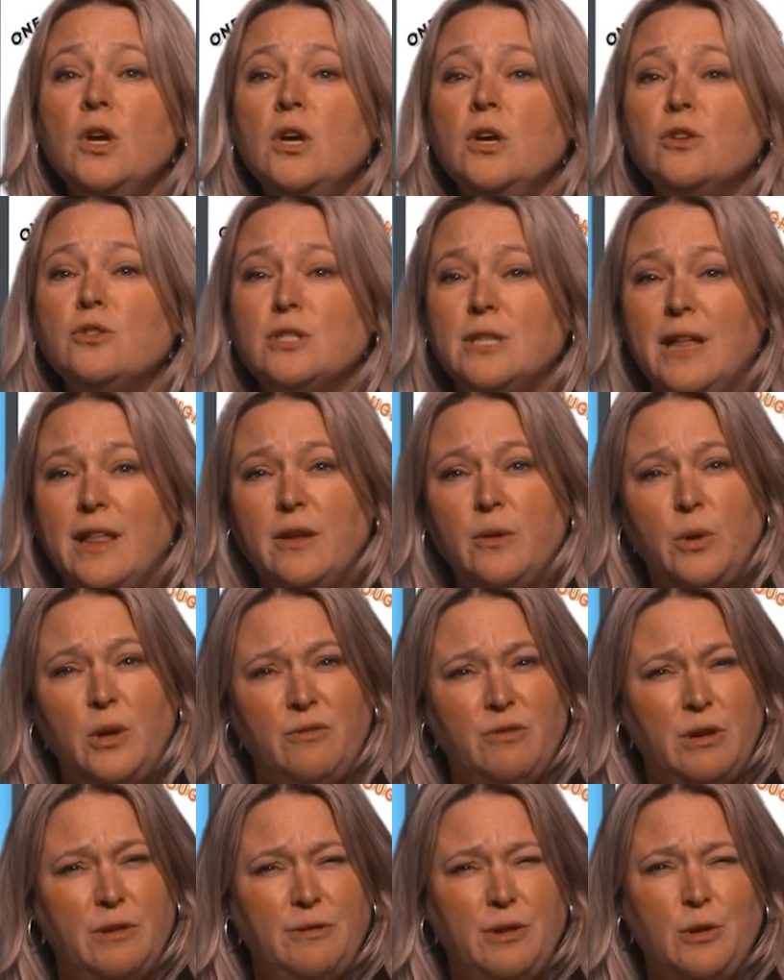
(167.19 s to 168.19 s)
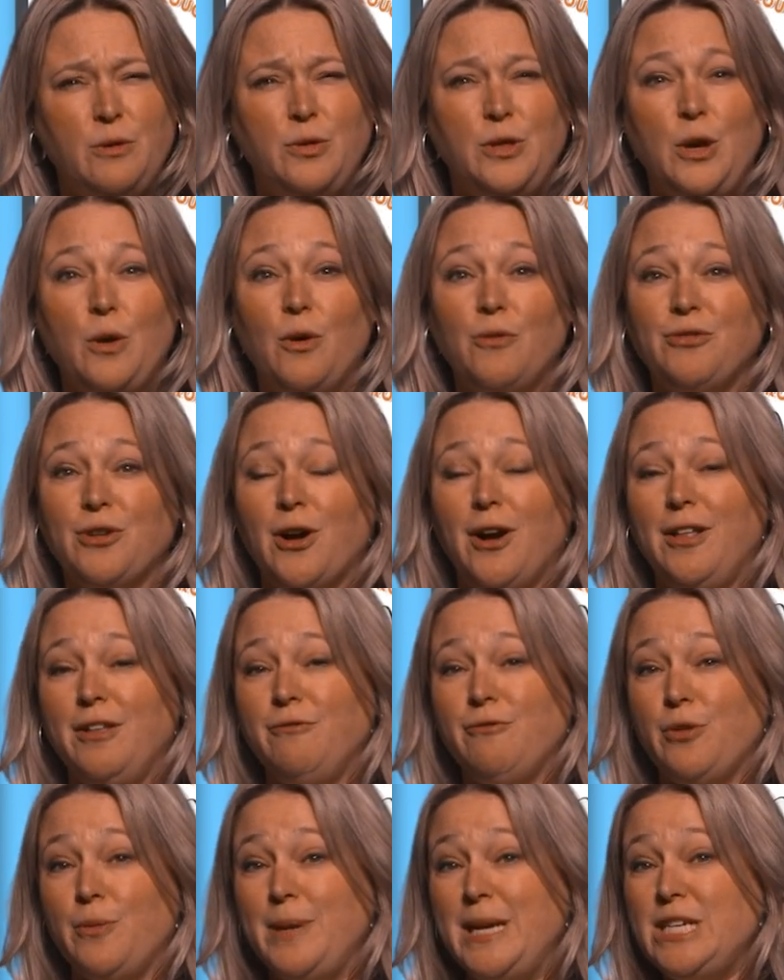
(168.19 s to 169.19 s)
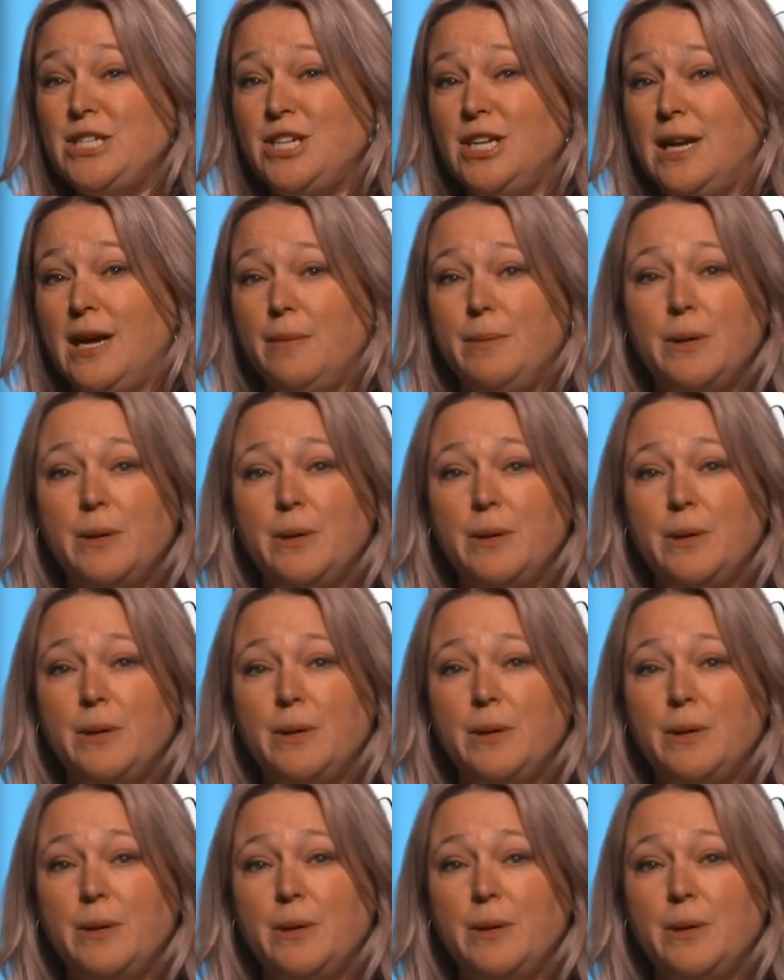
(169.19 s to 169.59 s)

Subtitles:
So now that we've reviewed the overall information hub,